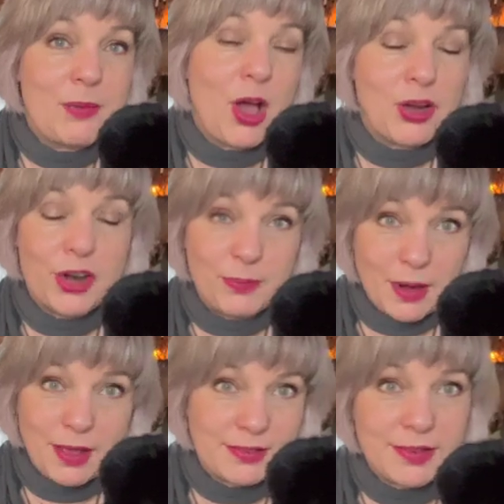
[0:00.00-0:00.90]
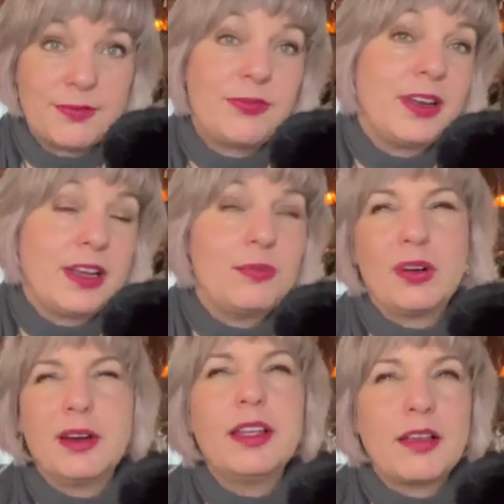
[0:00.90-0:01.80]
on her positive freedom,
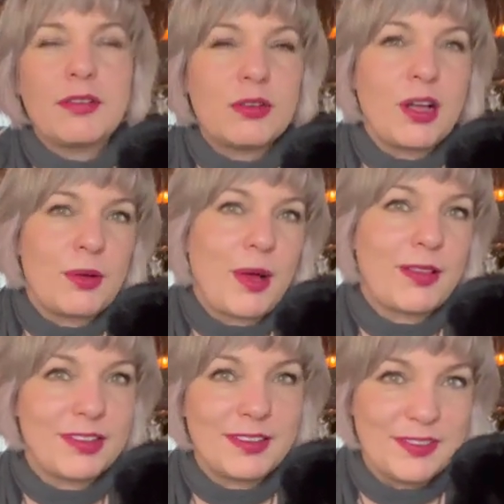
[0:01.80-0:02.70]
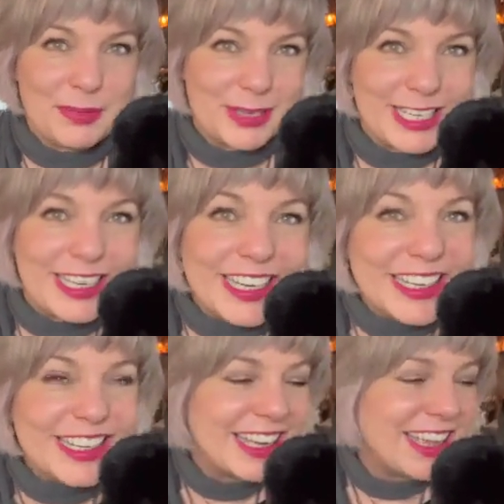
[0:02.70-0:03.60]
or it's also called positive liberty.
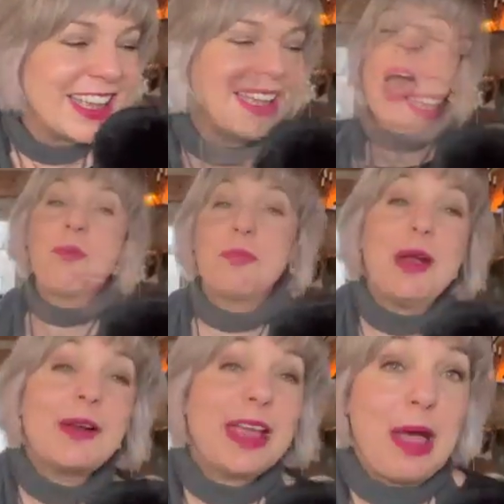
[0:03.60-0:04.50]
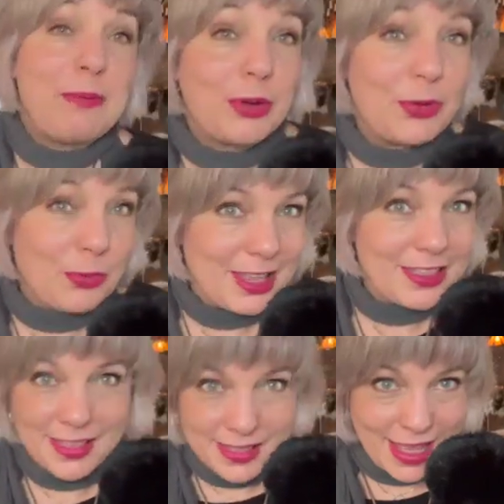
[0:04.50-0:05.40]
So Albert Camus
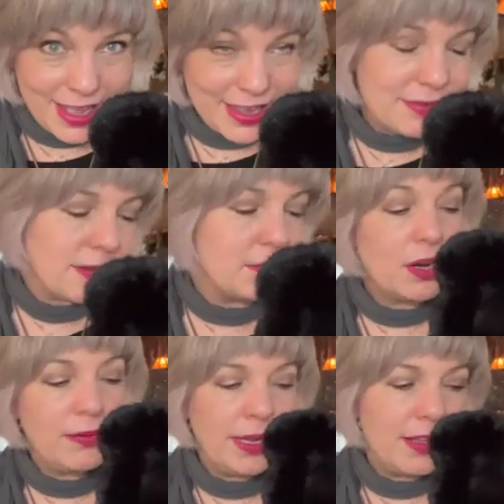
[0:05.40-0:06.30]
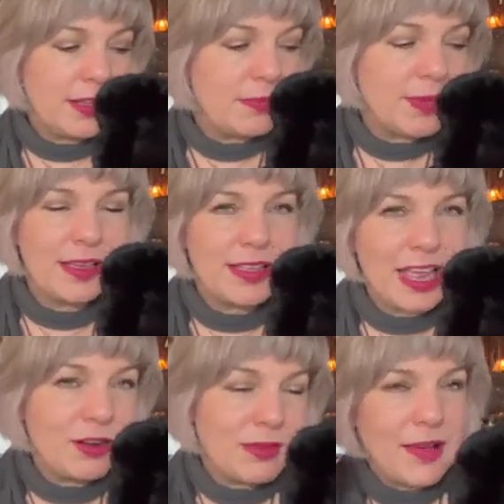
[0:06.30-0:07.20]
once said, I'm going to read this because I
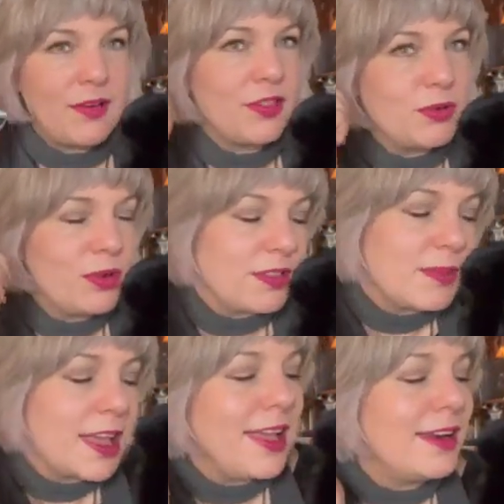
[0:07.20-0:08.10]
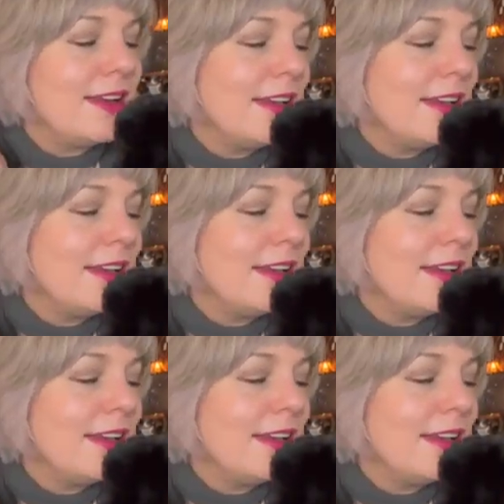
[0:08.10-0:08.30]
don't have all the quotes in my head,